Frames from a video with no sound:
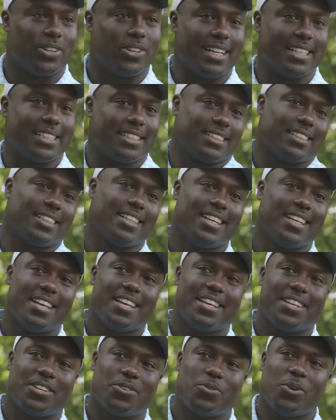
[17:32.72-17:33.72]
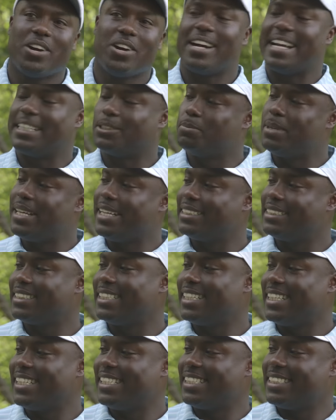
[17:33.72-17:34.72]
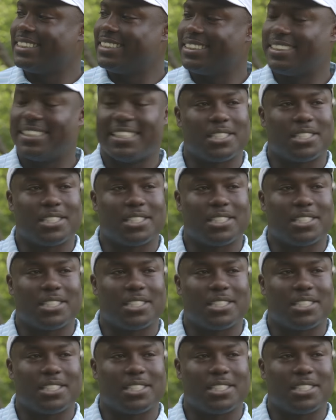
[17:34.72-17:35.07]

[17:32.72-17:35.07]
know, and the world, as big as it is,